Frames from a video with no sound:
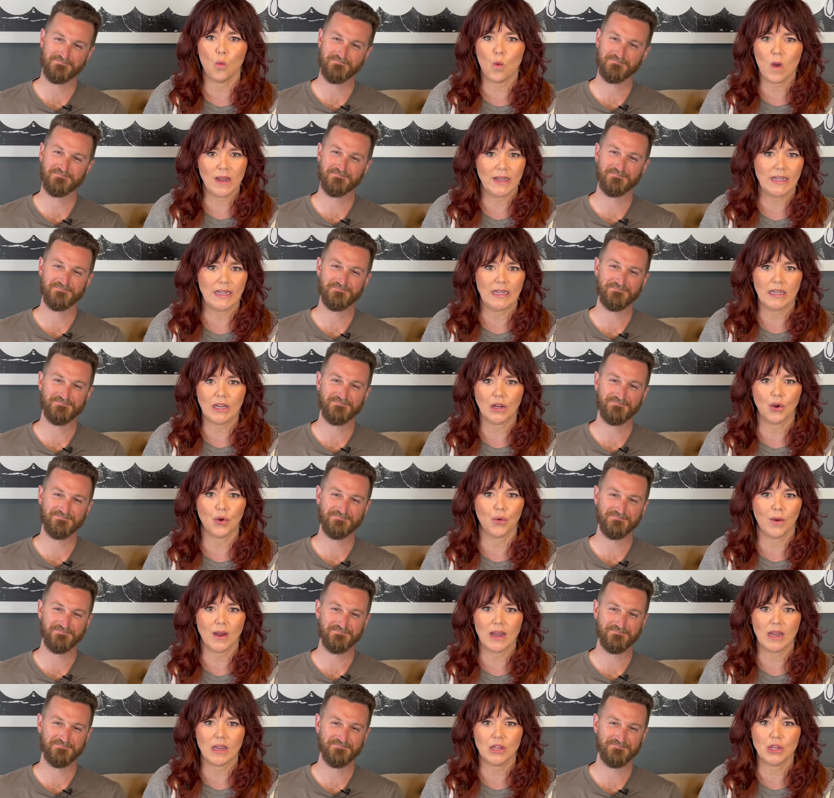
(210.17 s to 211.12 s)
Speaker 1: whining and
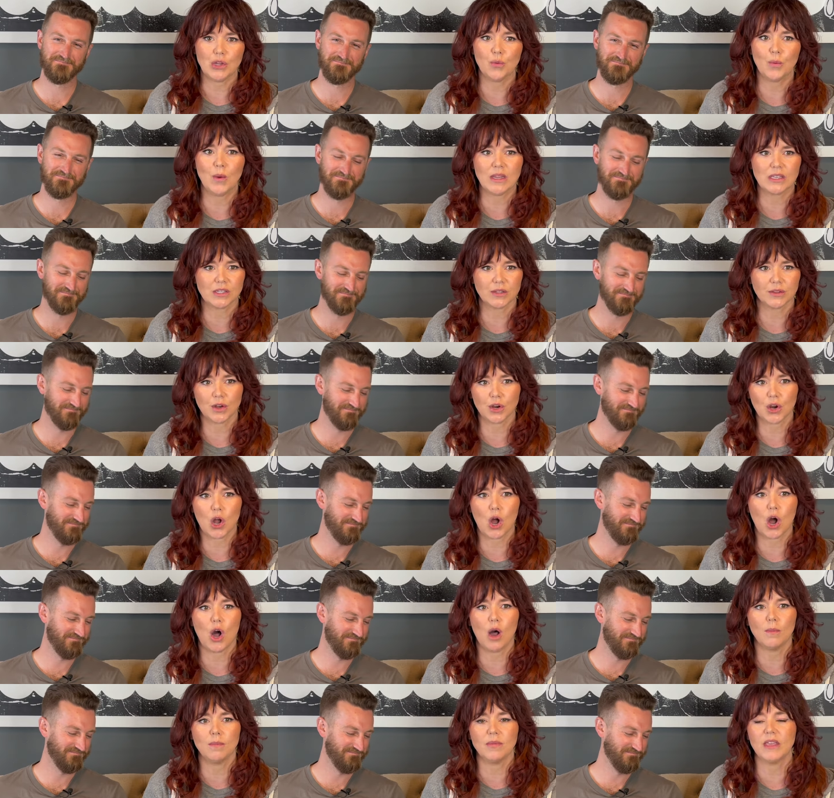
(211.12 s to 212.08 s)
crate. You wait till they're
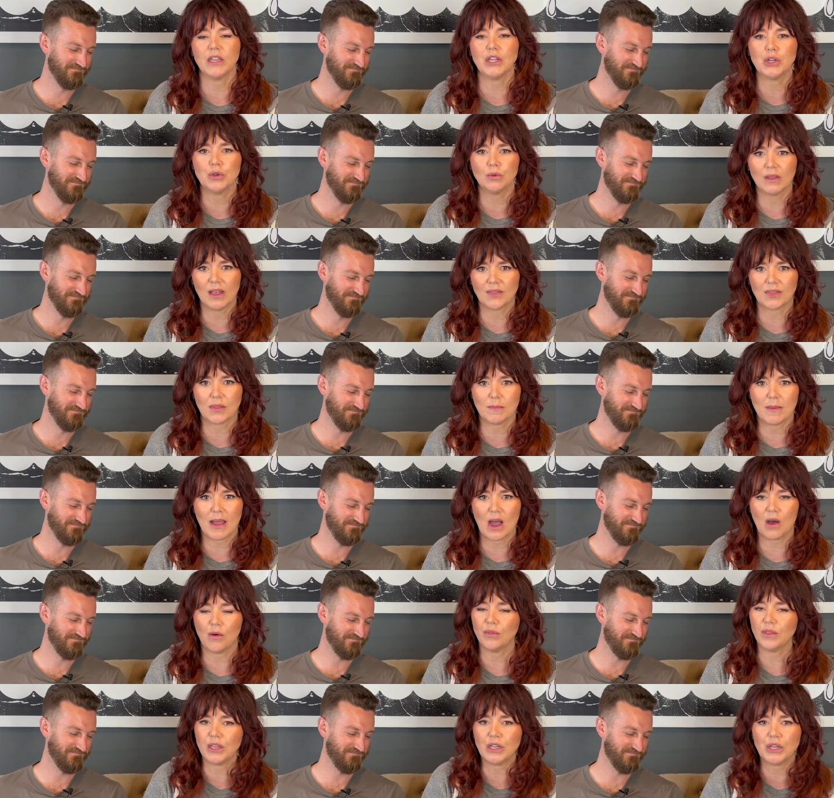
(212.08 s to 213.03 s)
calm, then you let them
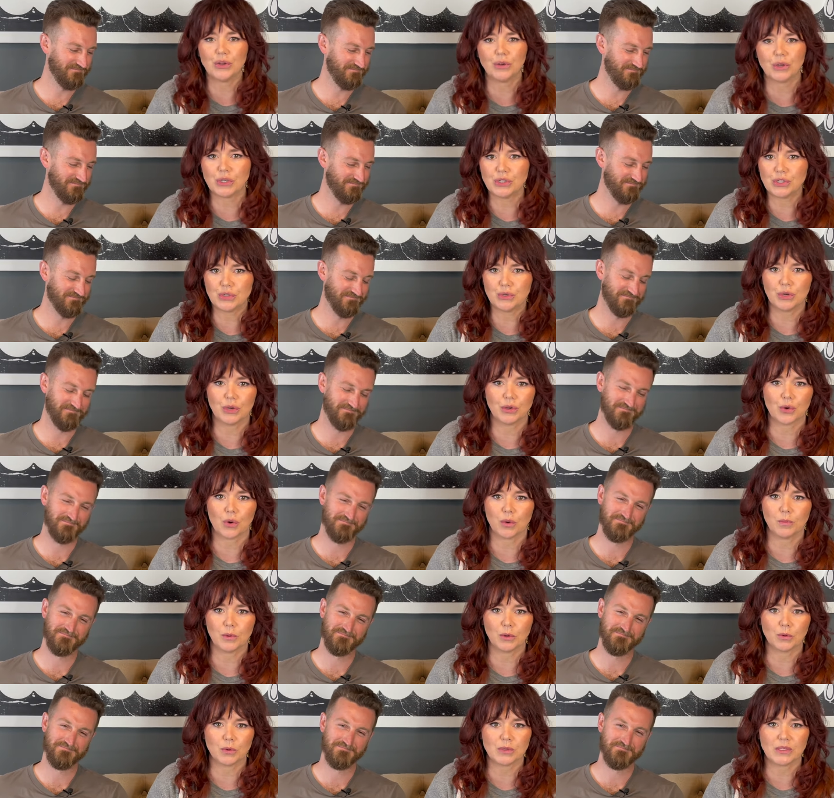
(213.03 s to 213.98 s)
out, then you can do your
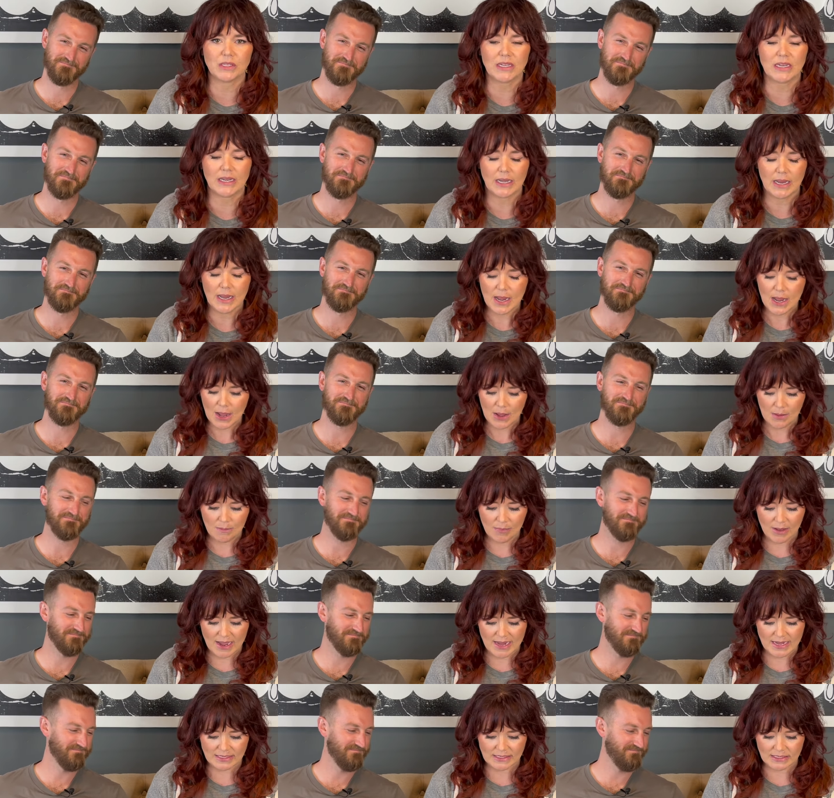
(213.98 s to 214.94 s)
normal routine.
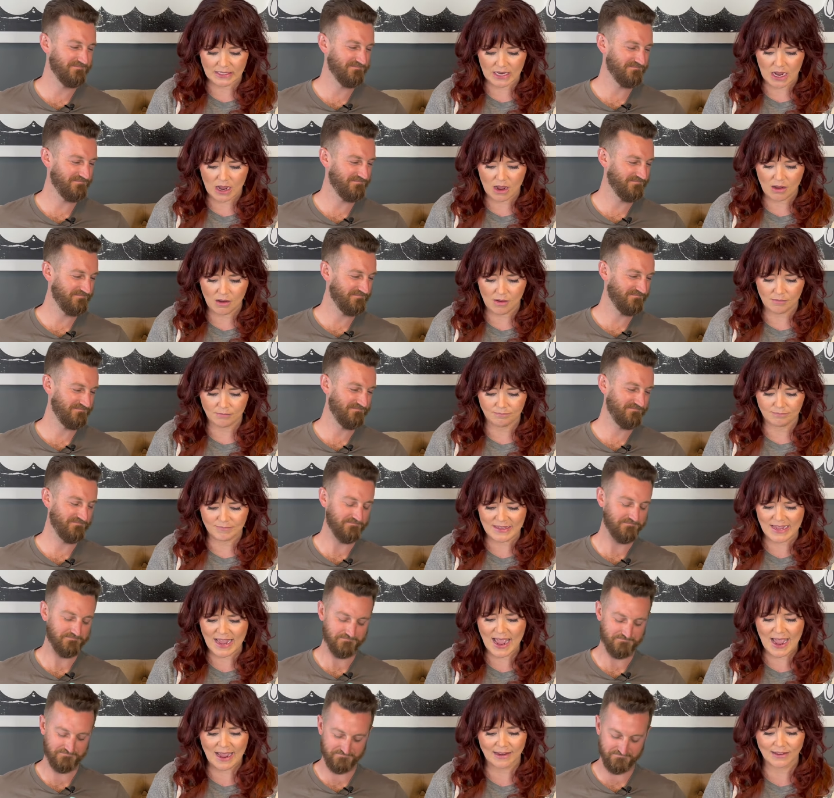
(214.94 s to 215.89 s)
But um,
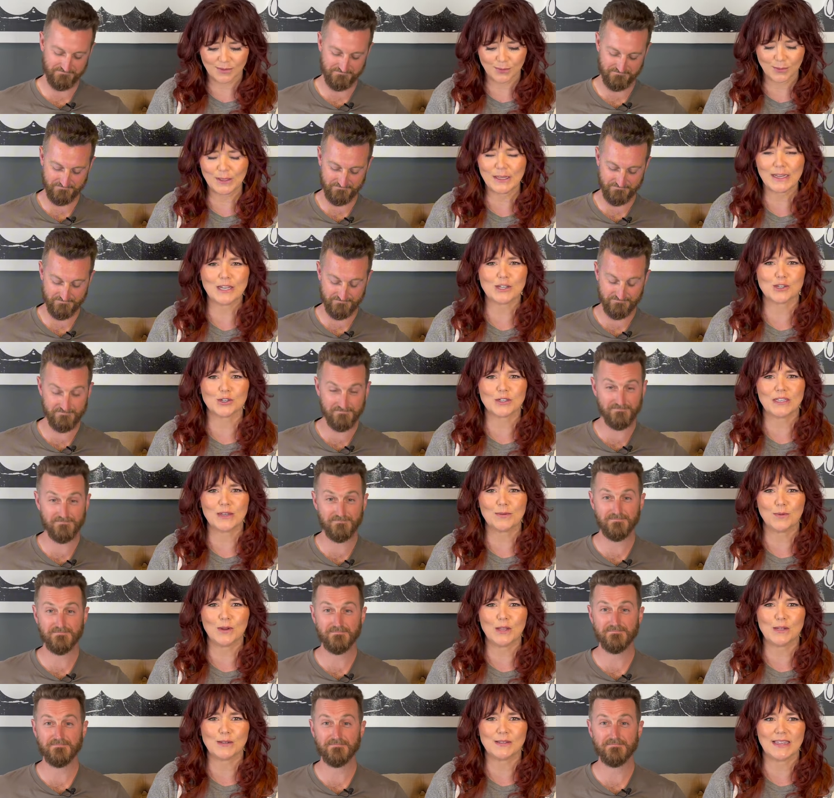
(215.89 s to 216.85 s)
yeah, it's really
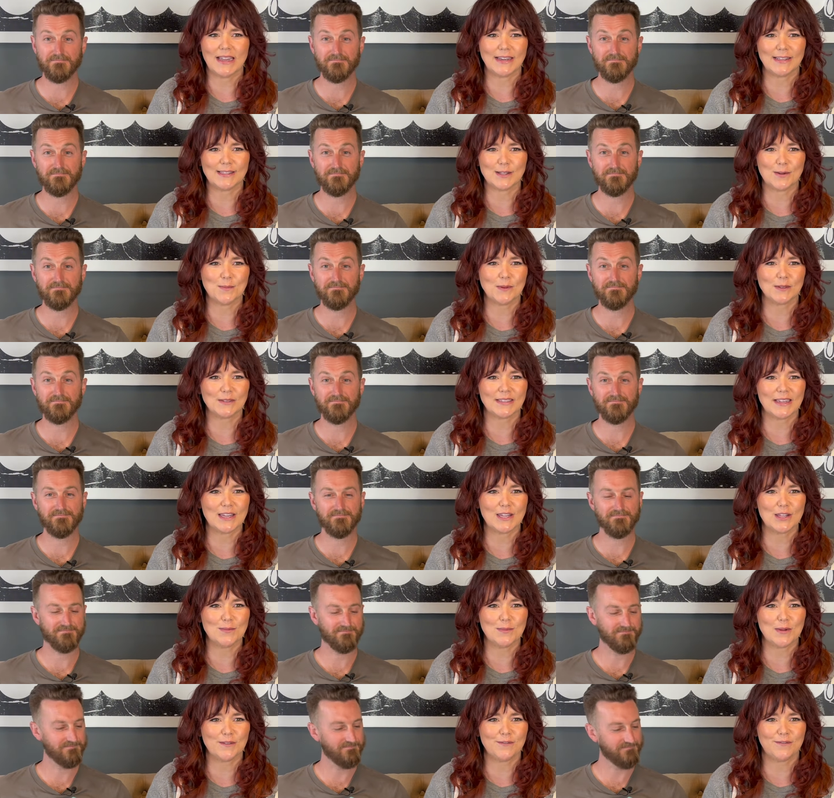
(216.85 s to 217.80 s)
interesting what you said. It's almost
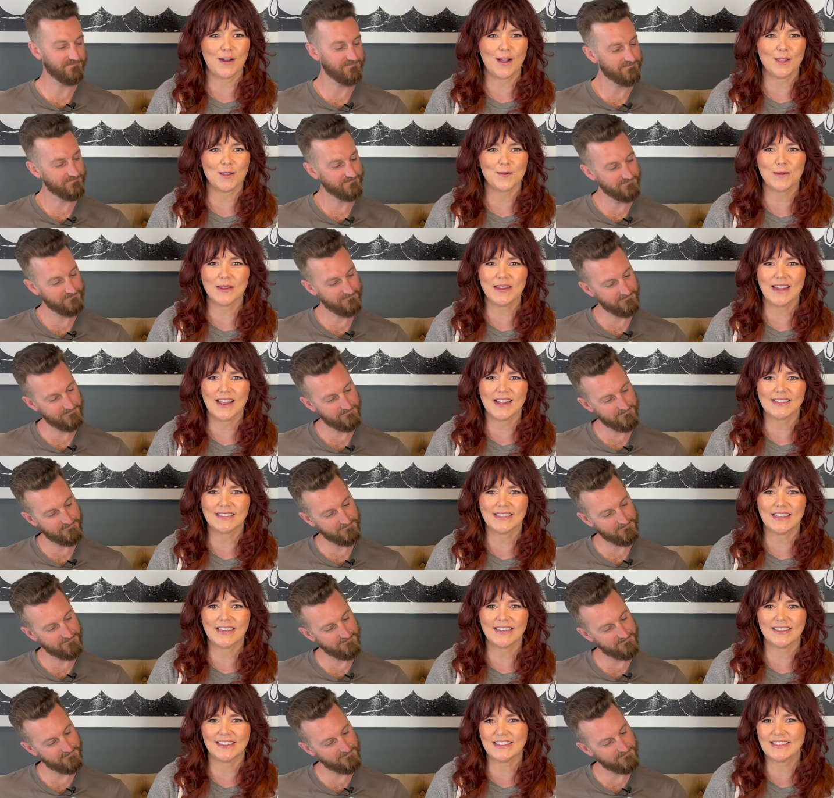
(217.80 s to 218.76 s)
like you've been following us
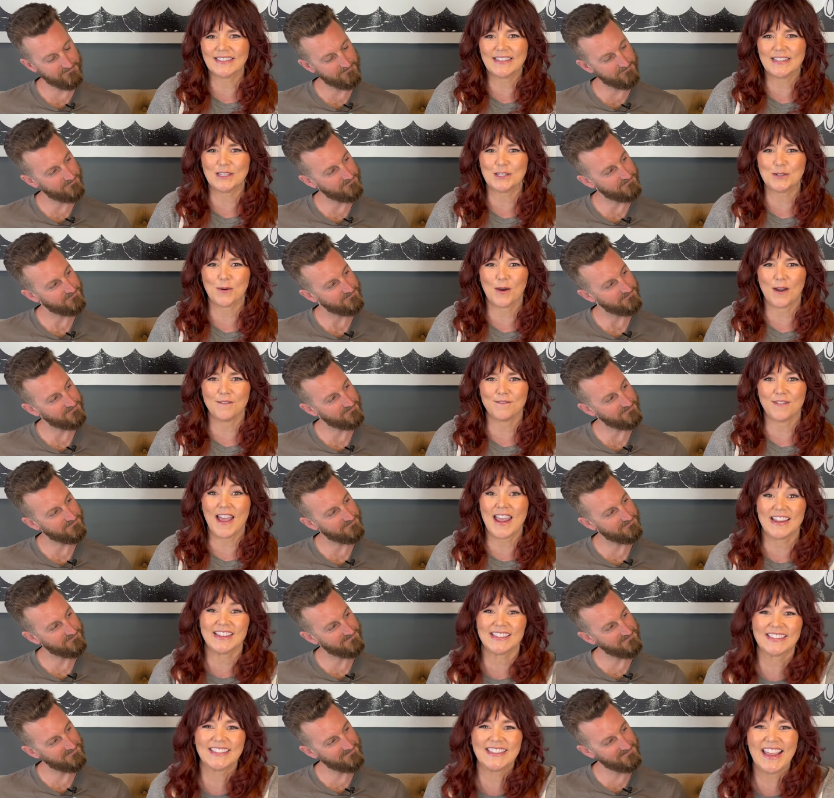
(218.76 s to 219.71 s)
and listening to our
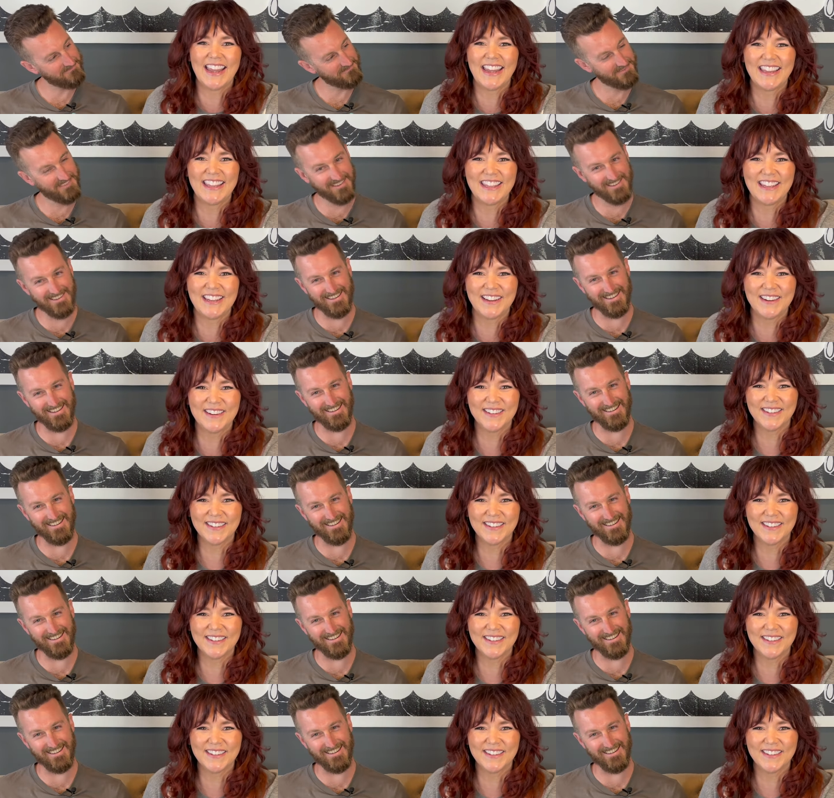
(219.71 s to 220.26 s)
advice. Thank you.